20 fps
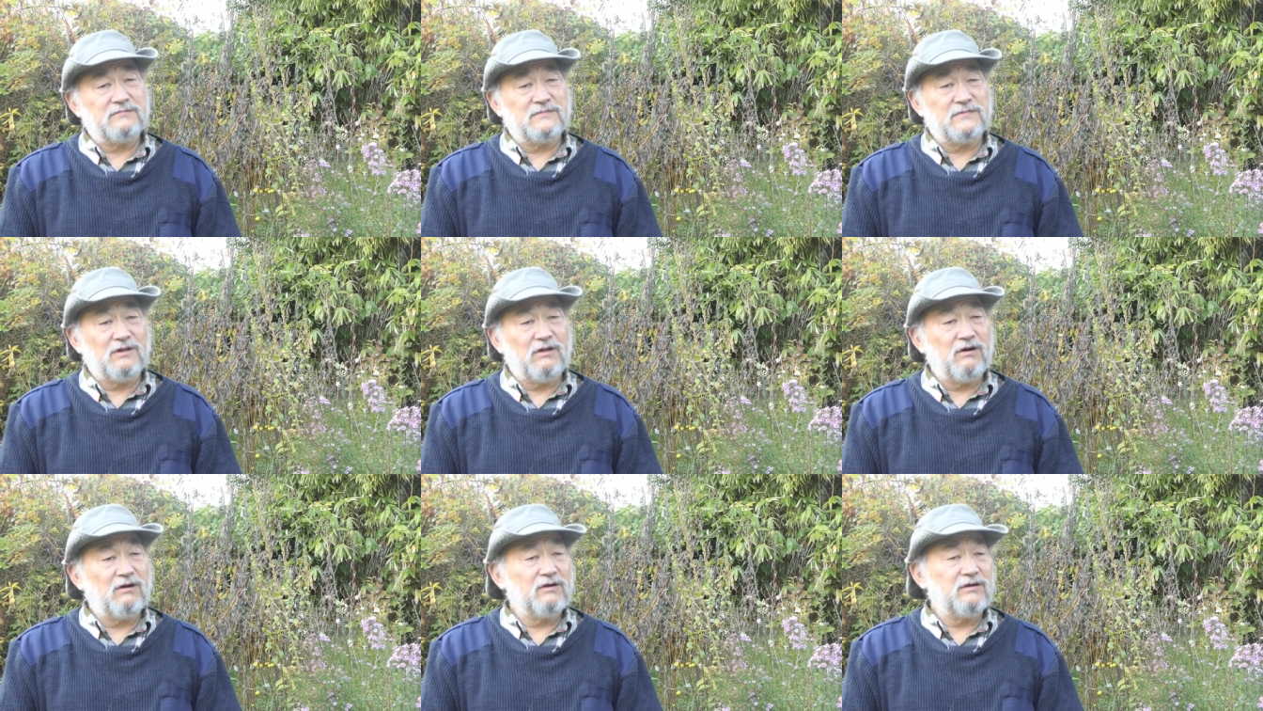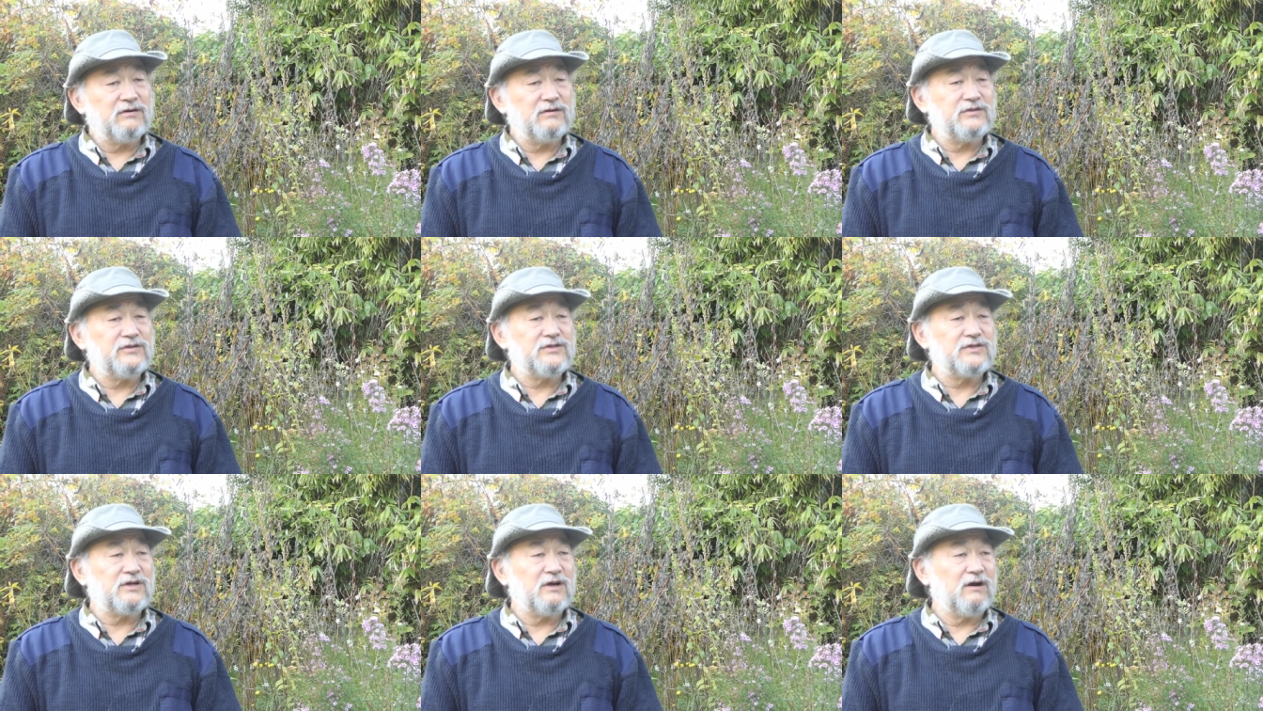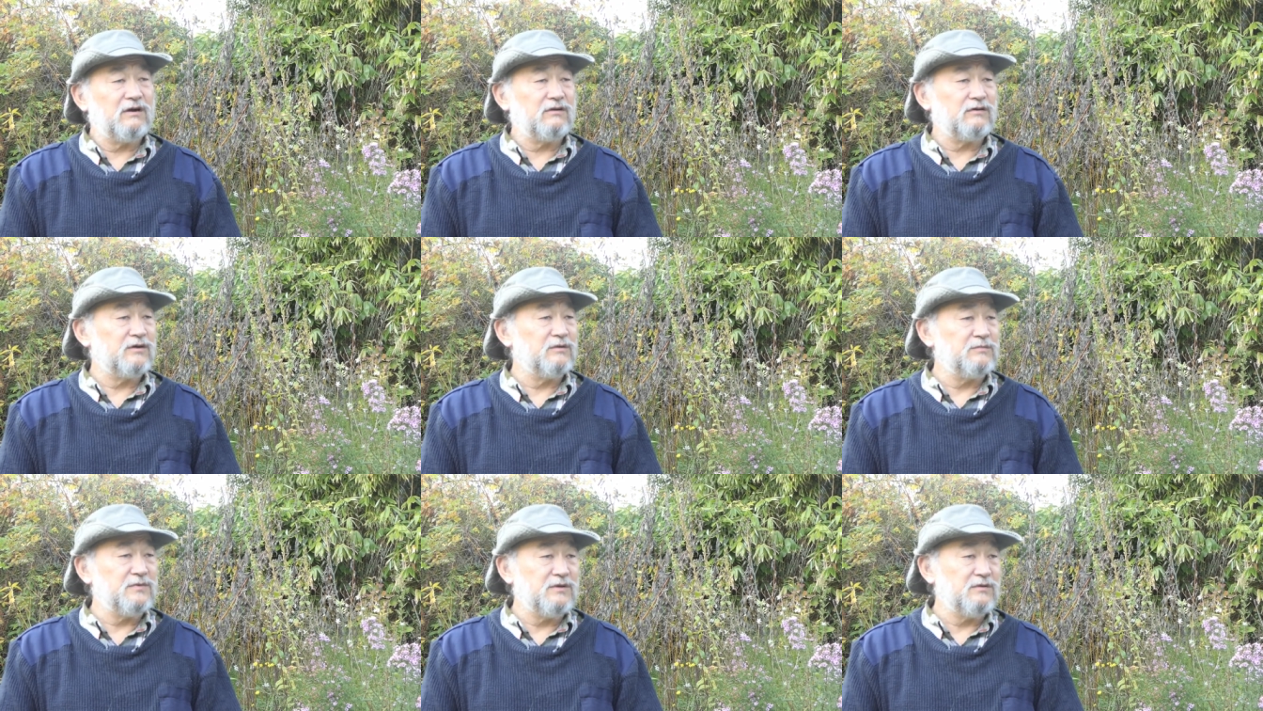large our
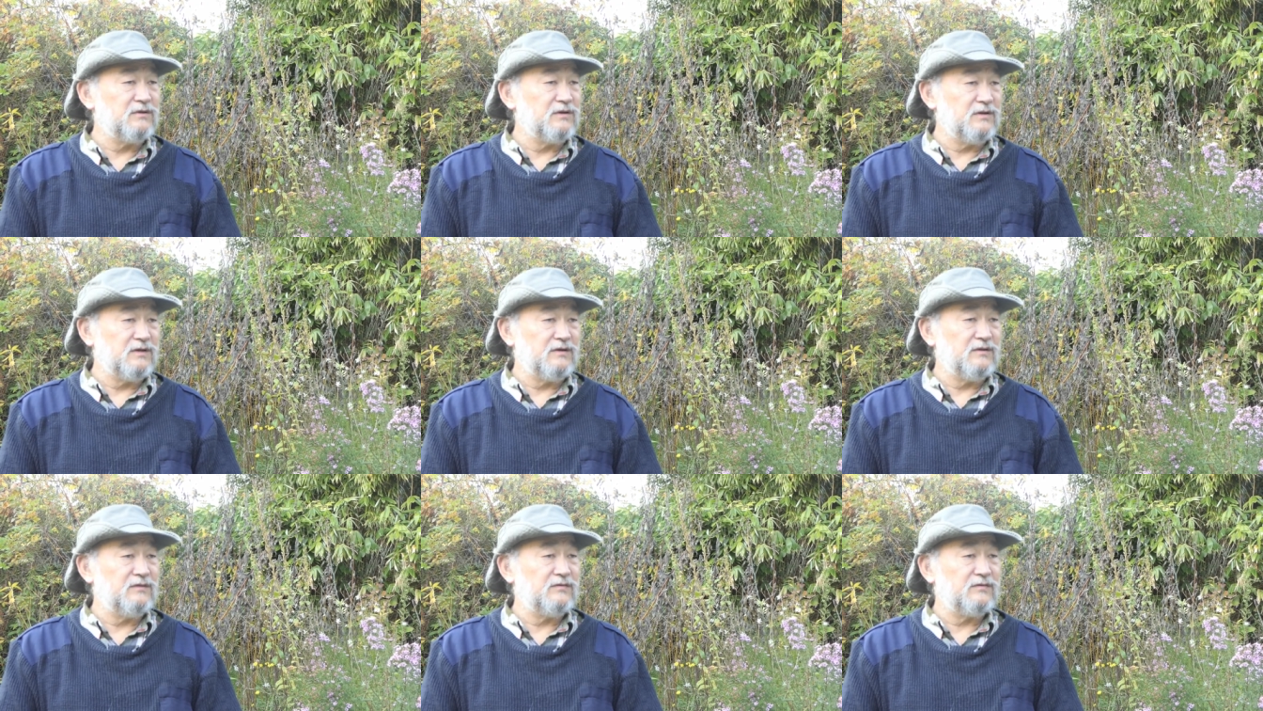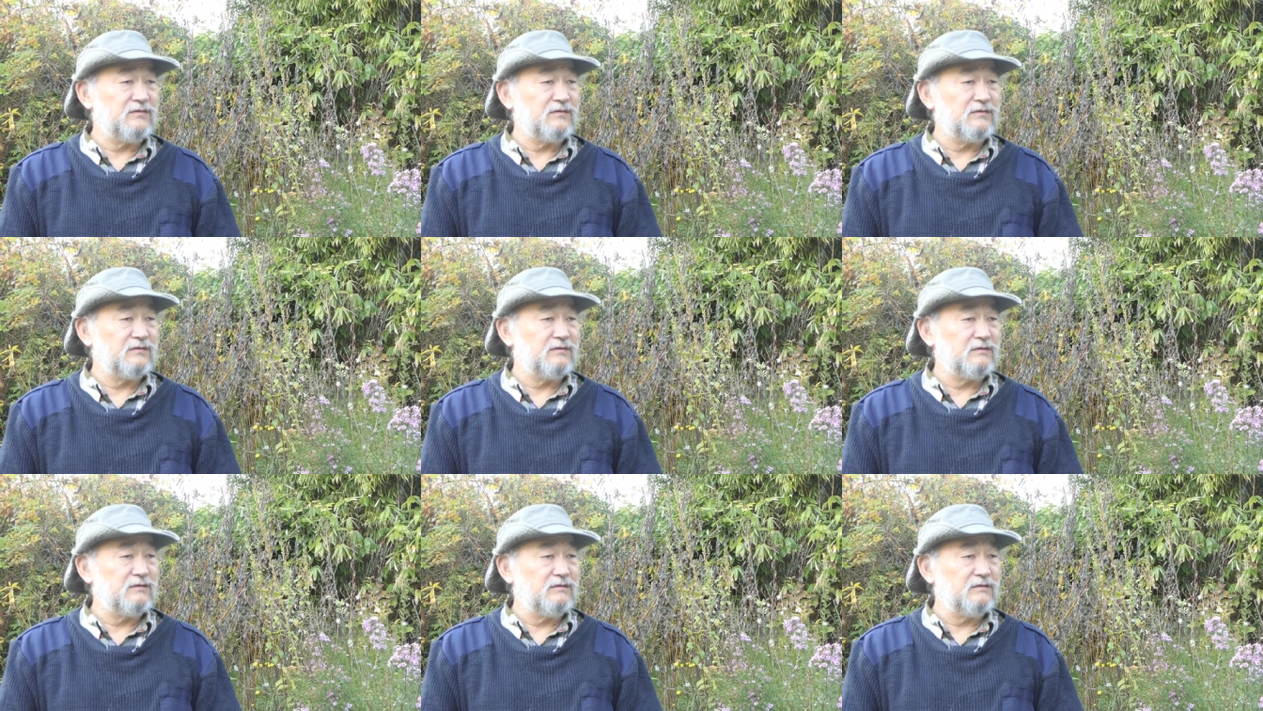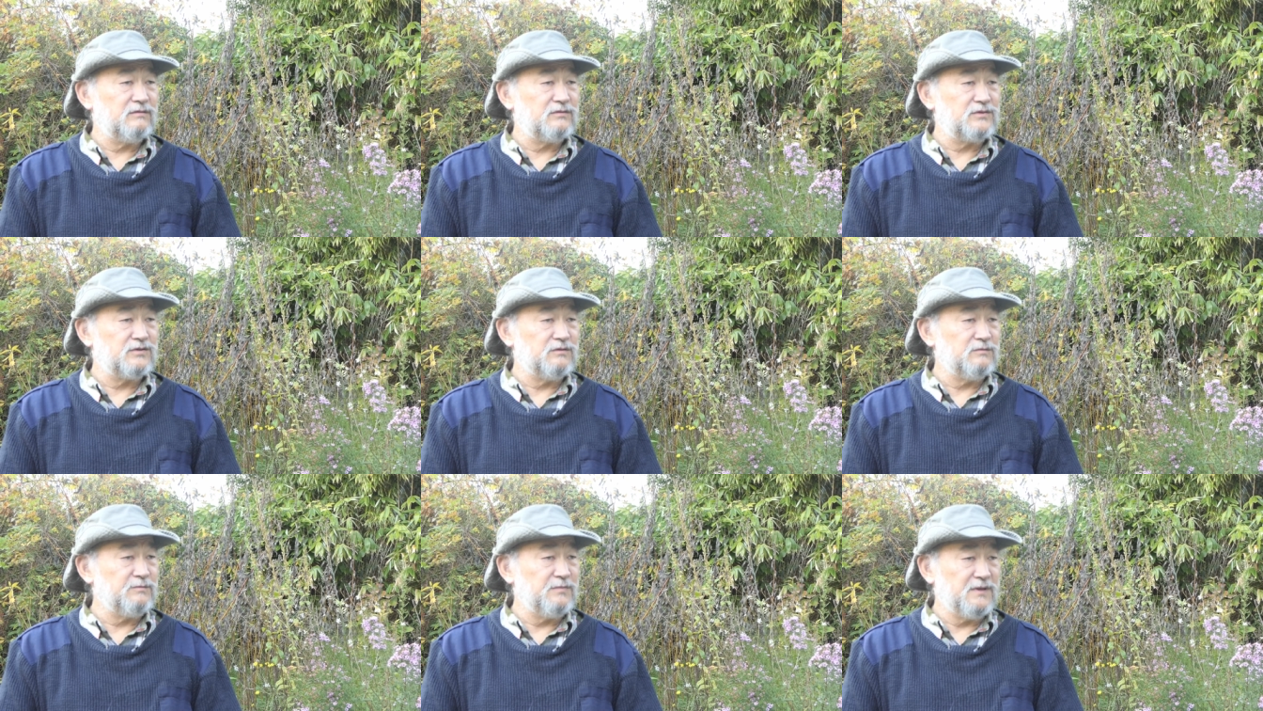communities
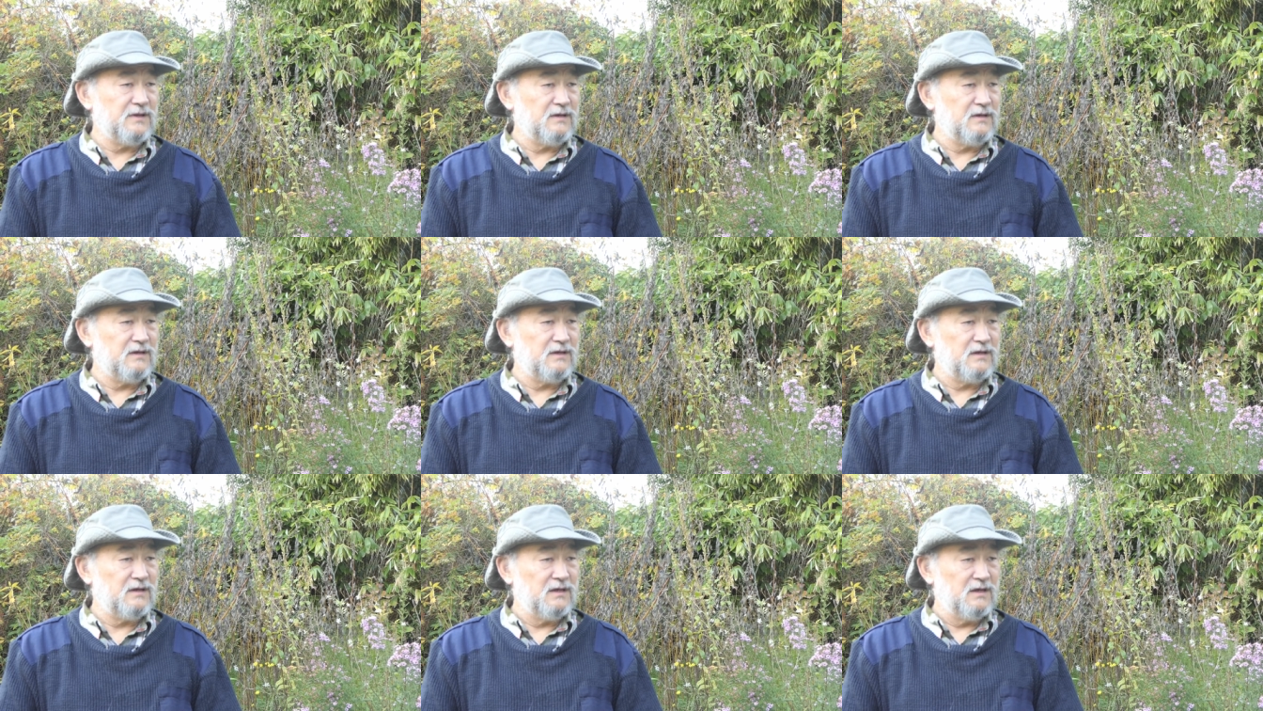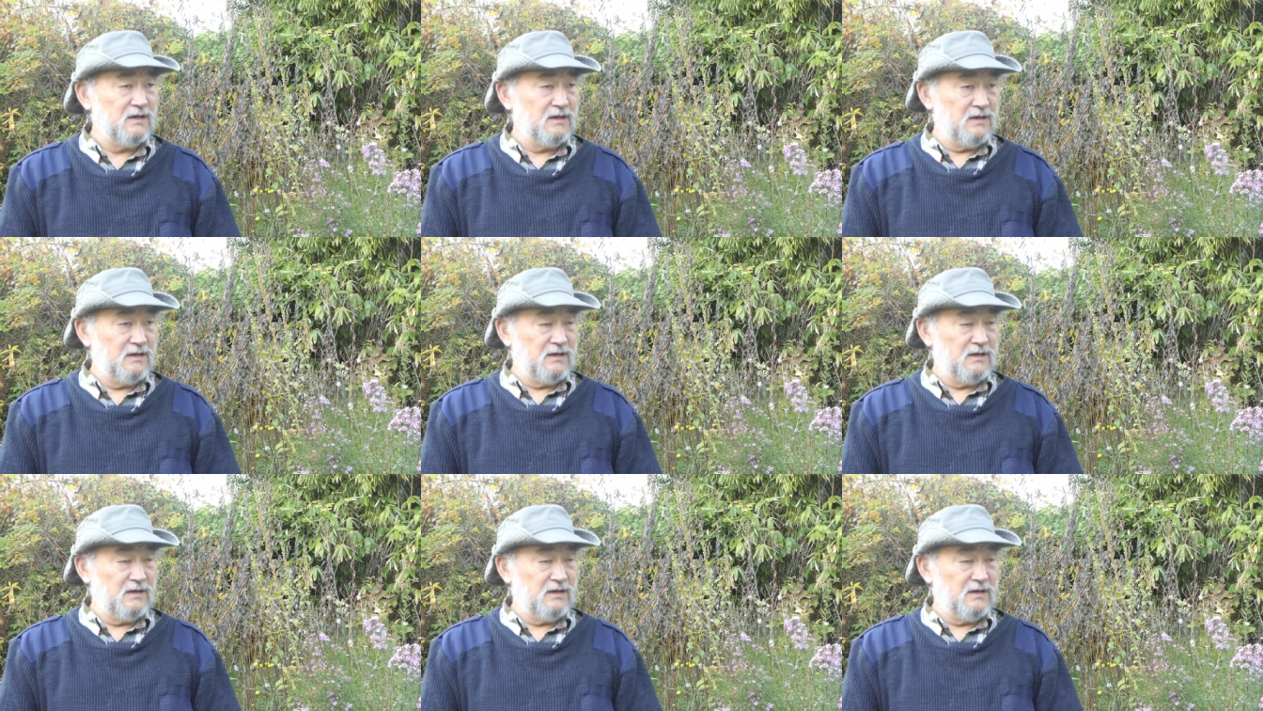should be.